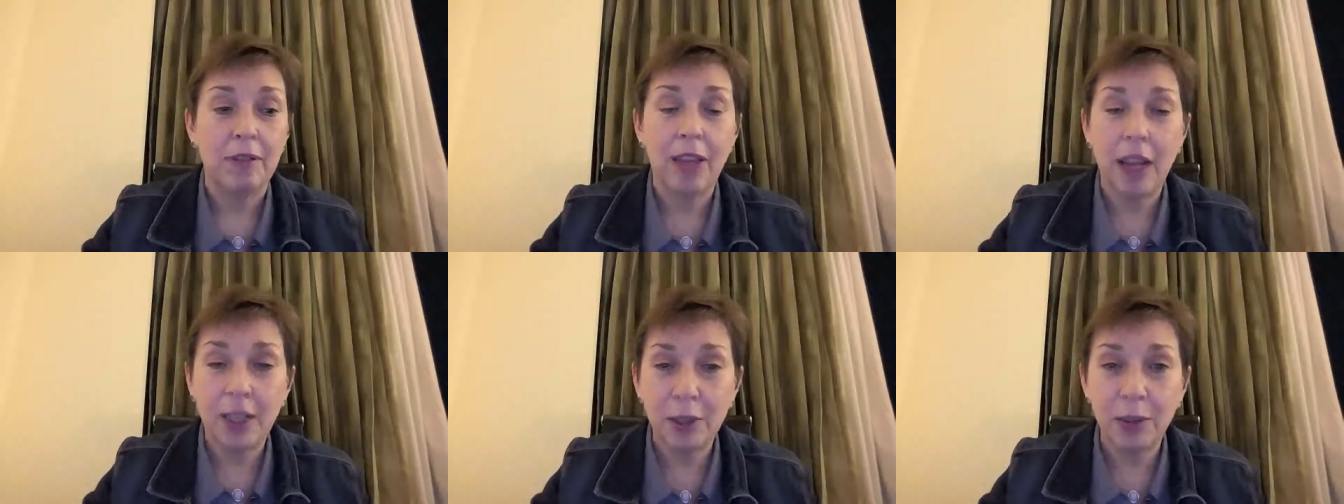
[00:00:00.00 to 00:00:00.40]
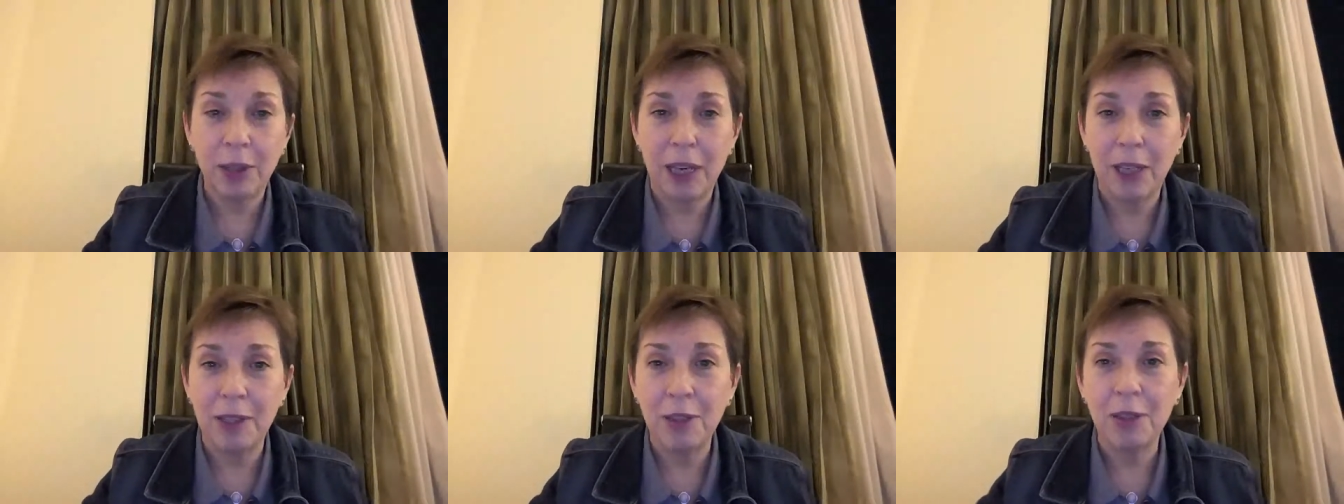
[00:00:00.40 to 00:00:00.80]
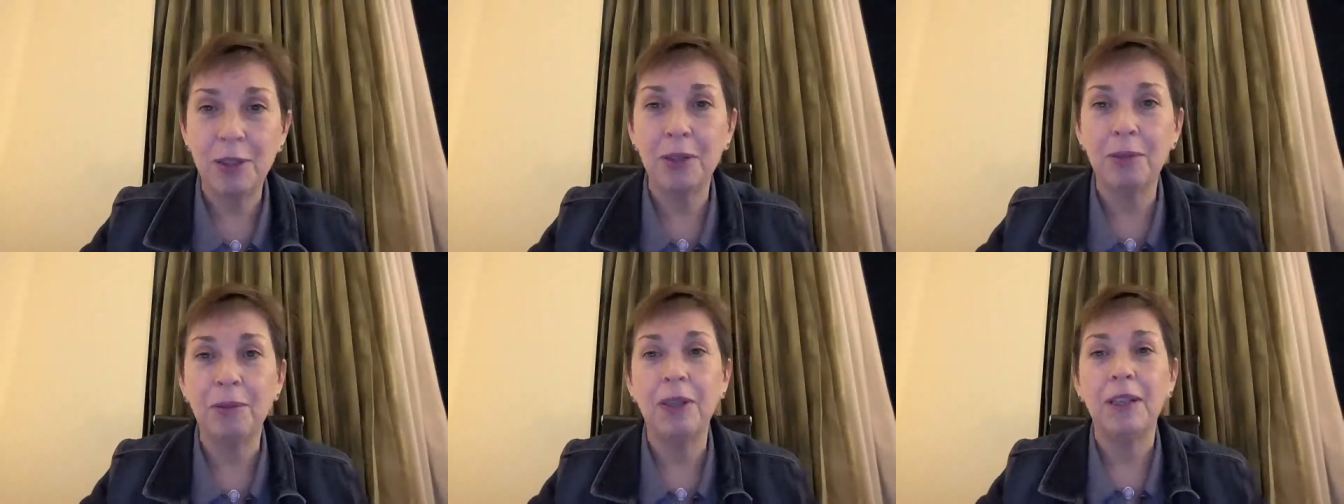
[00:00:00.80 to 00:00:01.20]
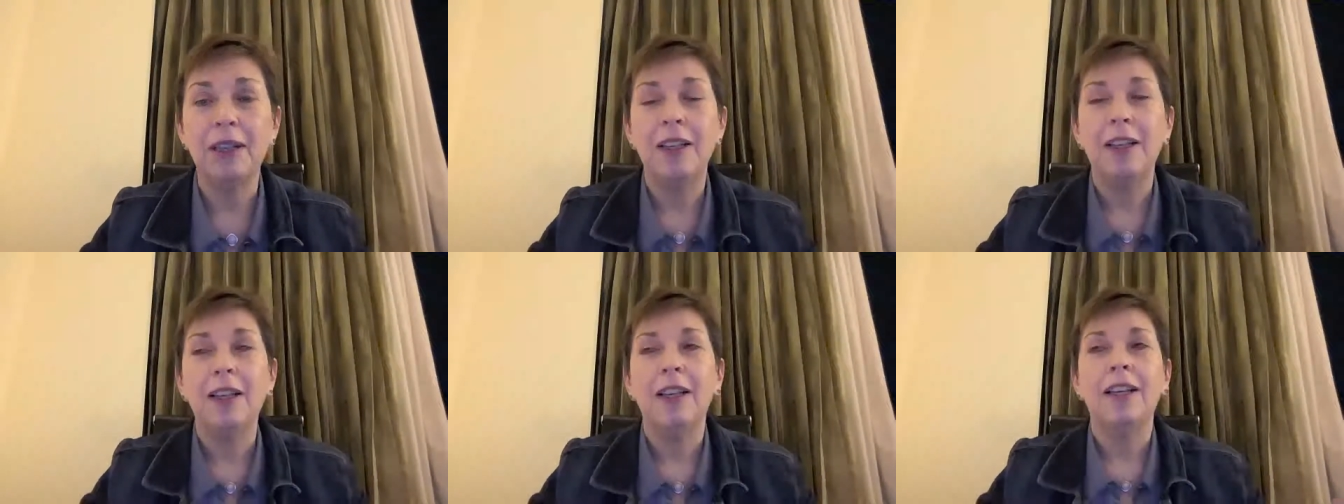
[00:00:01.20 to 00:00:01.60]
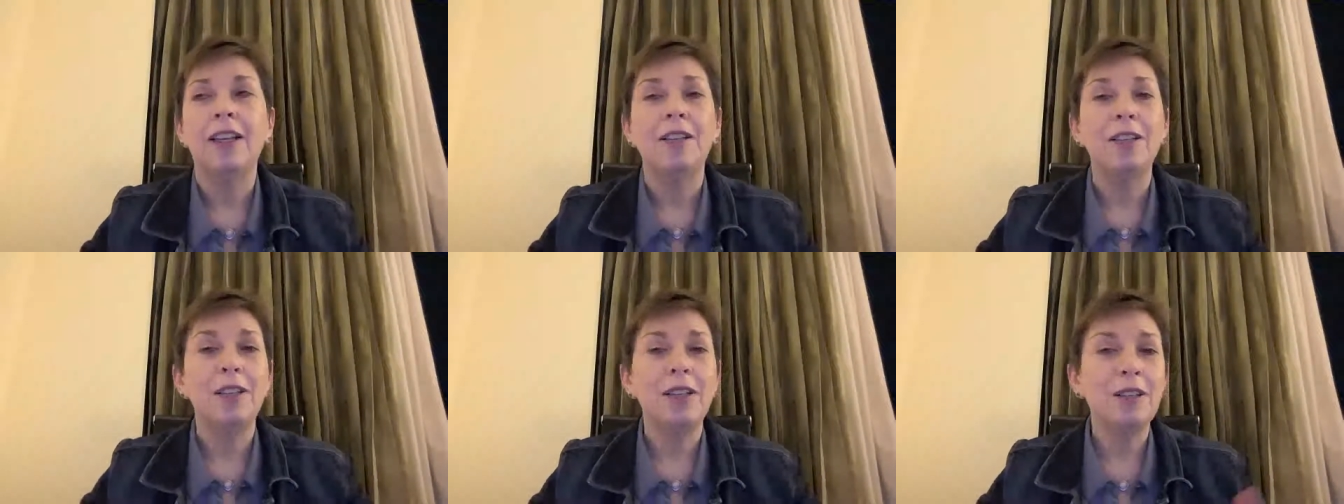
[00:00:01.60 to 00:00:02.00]
That's okay too.
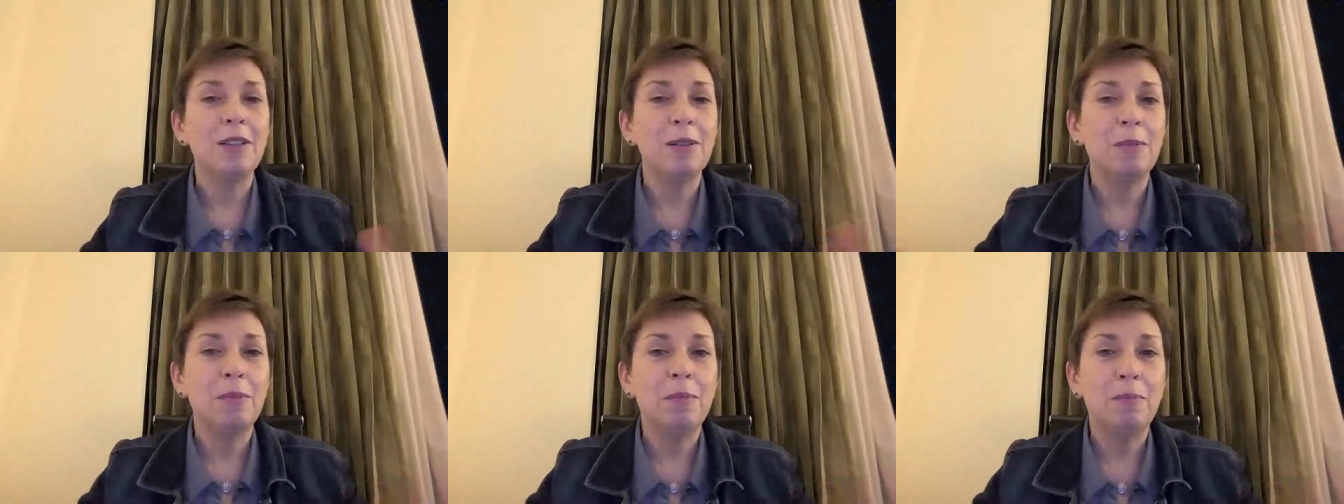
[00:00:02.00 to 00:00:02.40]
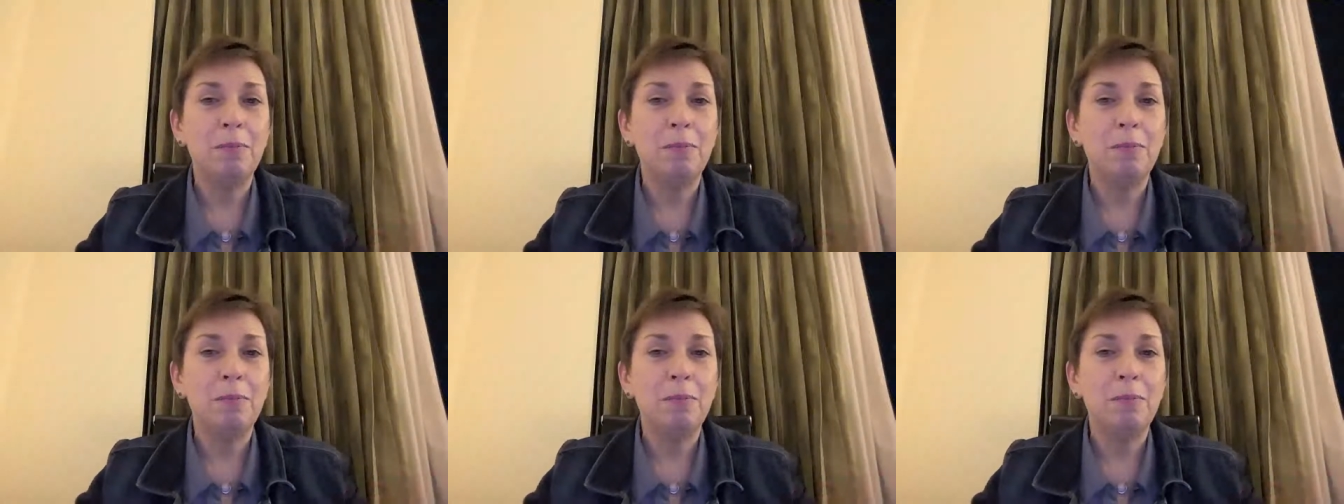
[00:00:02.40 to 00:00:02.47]
Just